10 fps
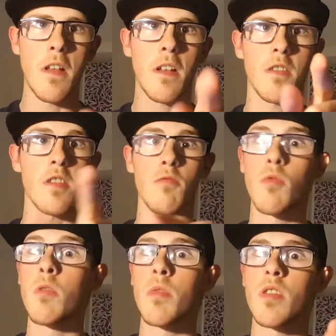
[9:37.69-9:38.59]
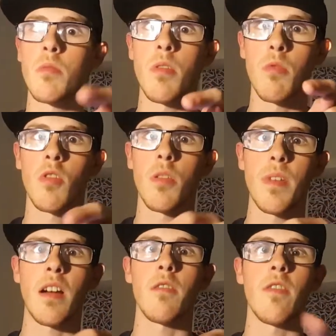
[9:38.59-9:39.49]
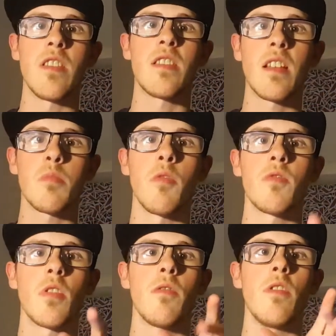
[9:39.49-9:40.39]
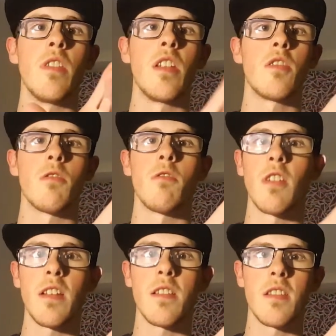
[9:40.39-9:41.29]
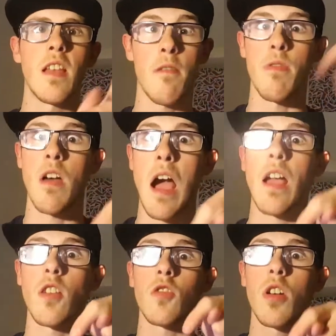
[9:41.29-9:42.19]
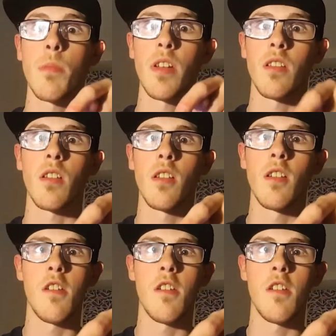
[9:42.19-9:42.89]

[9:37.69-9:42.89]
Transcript: because there's rumoured to be one coming out within 6 months of the initial release, if that is coming